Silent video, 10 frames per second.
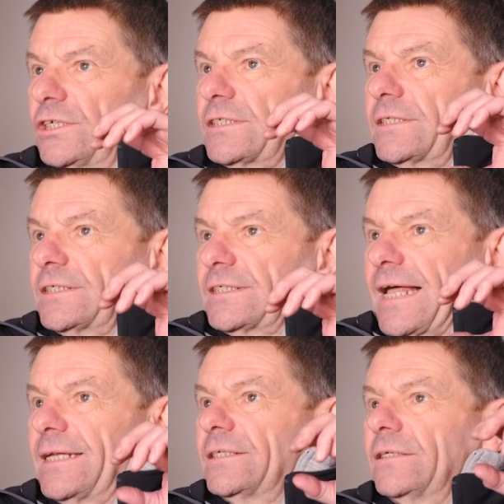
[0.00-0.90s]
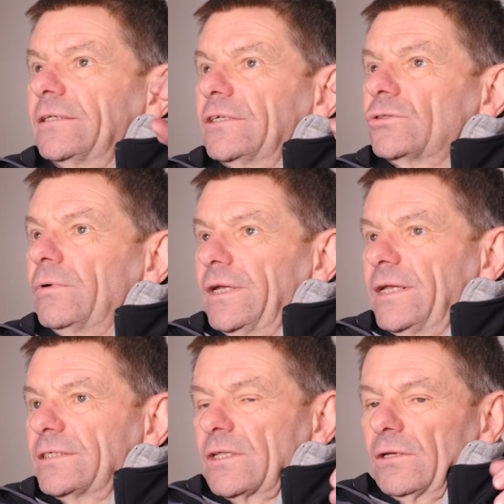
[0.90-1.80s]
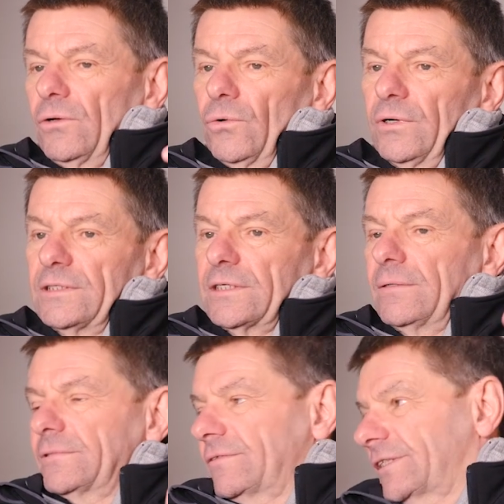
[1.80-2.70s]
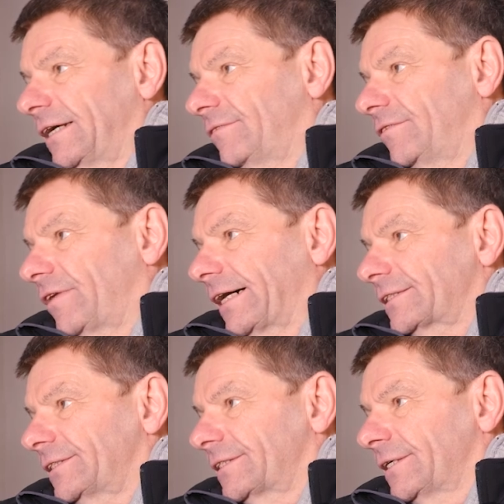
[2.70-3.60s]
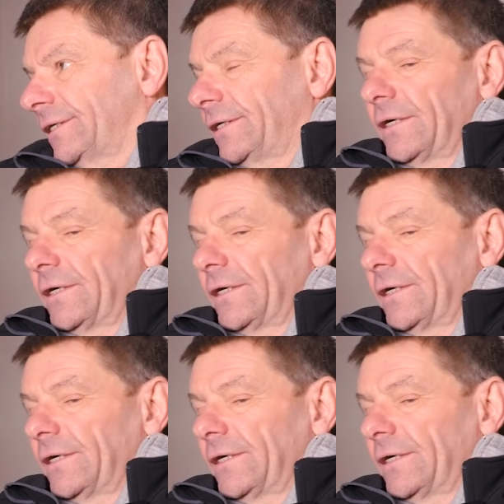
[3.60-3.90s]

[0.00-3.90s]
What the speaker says: just the standard that's written into the law in terms of safety factors.